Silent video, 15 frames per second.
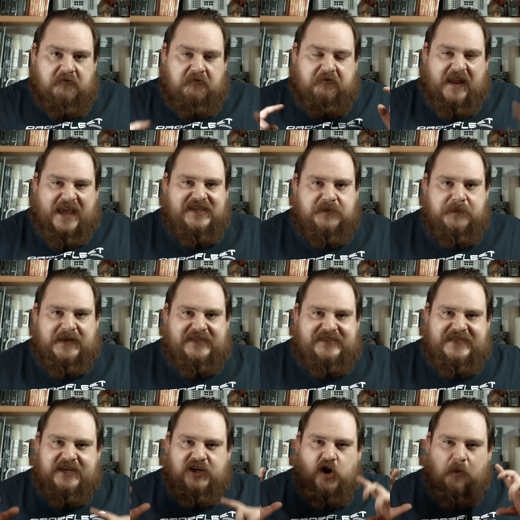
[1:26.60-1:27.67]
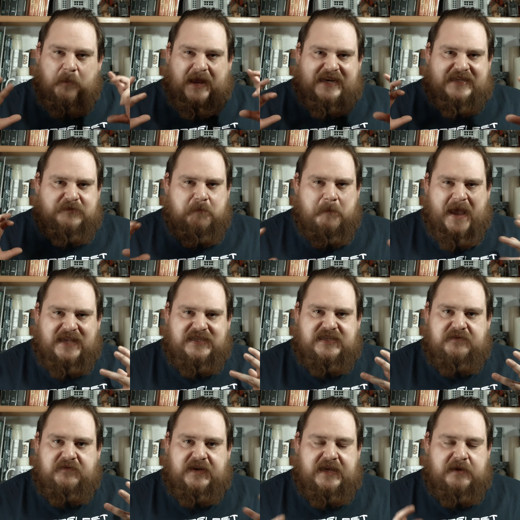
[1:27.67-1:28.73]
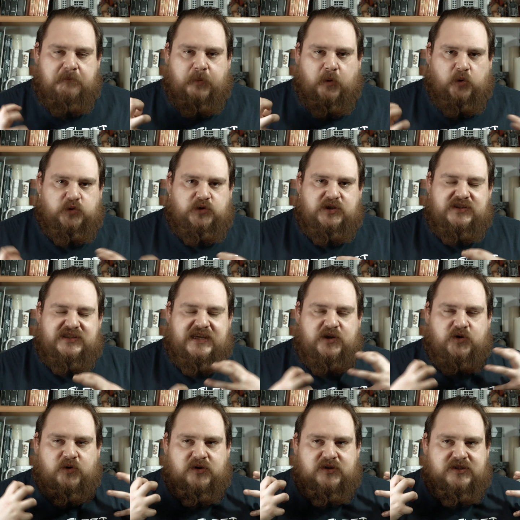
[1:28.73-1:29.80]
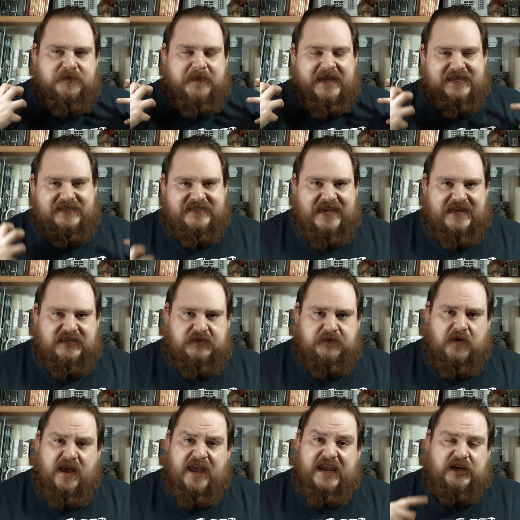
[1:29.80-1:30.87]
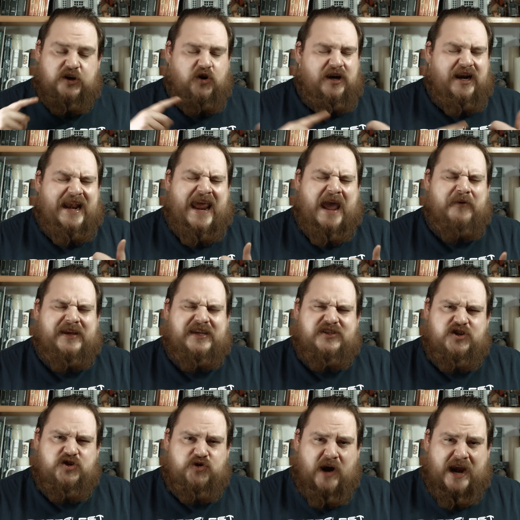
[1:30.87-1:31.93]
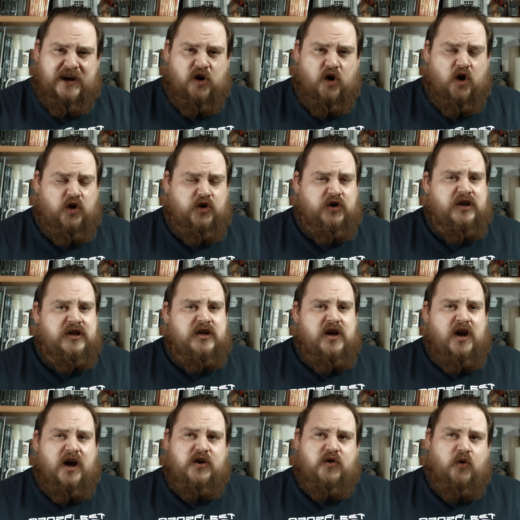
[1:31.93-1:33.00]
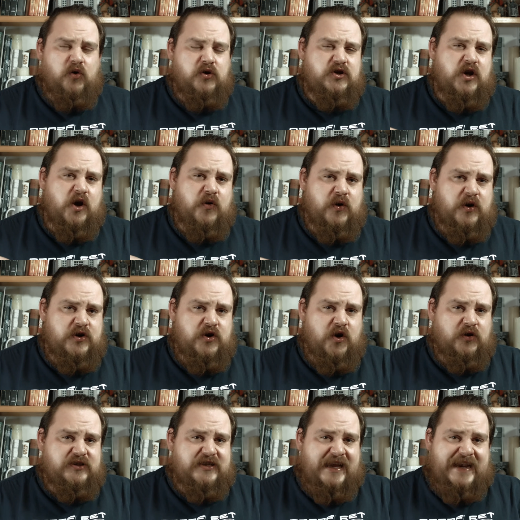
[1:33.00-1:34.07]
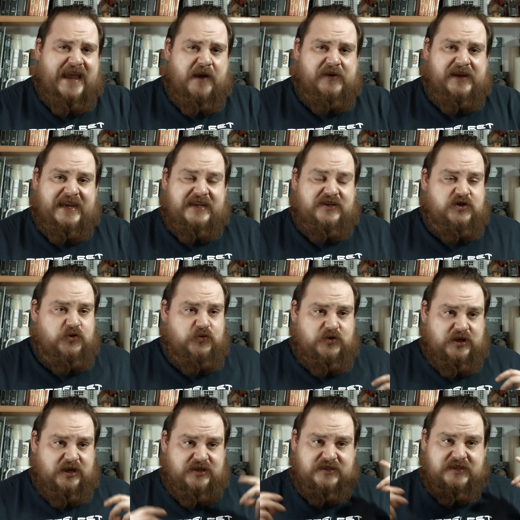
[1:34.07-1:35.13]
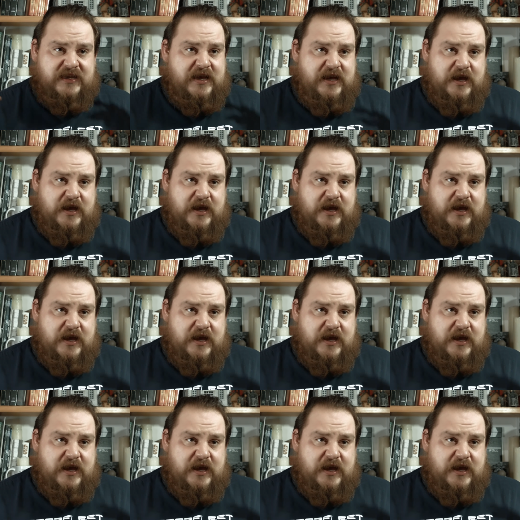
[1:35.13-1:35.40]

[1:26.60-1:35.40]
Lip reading: Flexibility in combat is massively important in order to make it satisfying, not allowing it to drag on, and also not allowing it to just